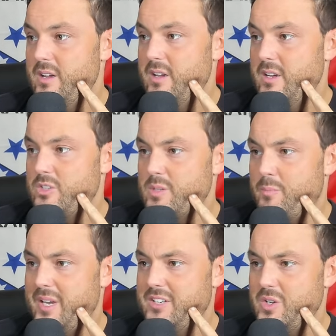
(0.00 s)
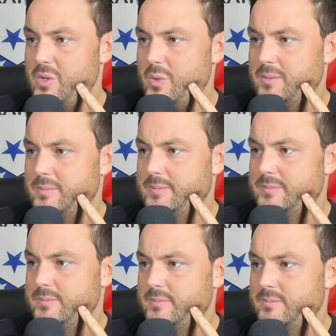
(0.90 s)
So he's a big dude,
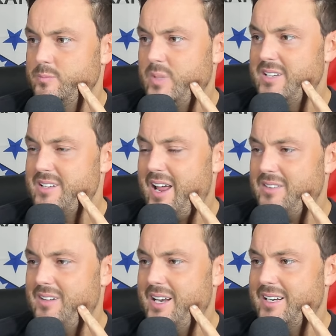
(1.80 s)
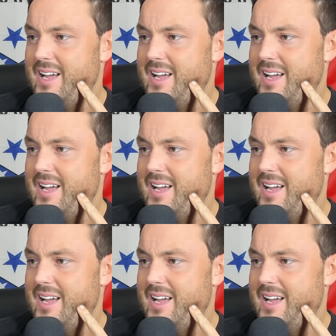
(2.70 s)
but he's an athletic